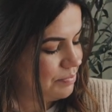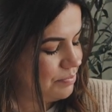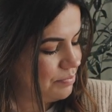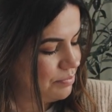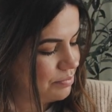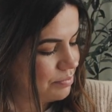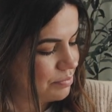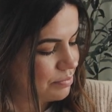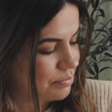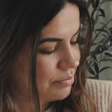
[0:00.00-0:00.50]

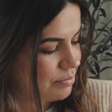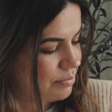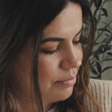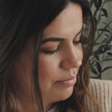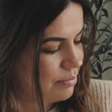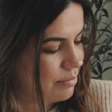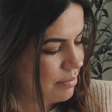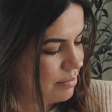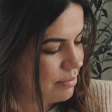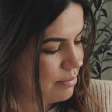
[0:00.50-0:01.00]

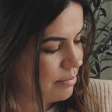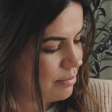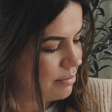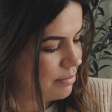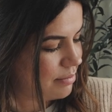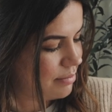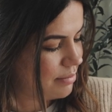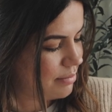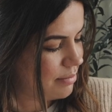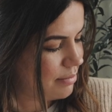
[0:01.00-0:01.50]

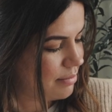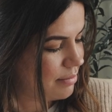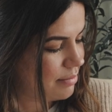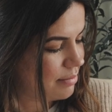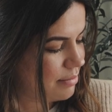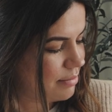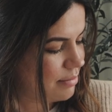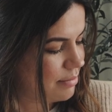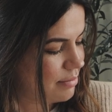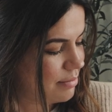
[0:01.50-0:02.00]

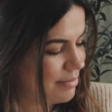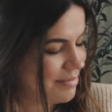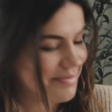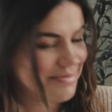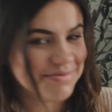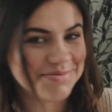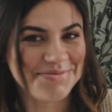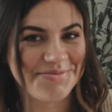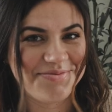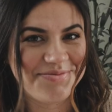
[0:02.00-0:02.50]
(silence)